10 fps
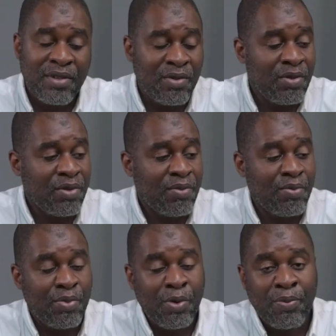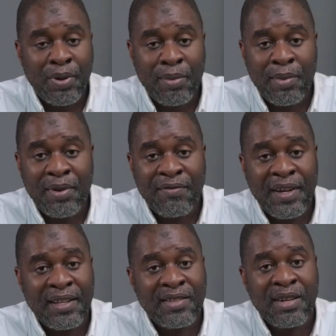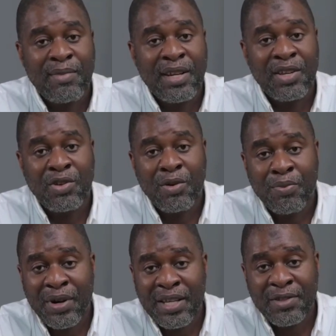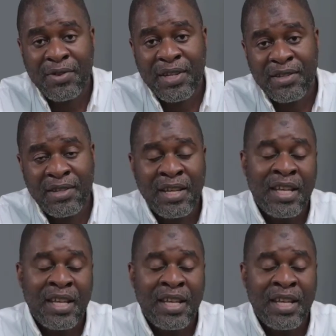You will probably find someone in your price range.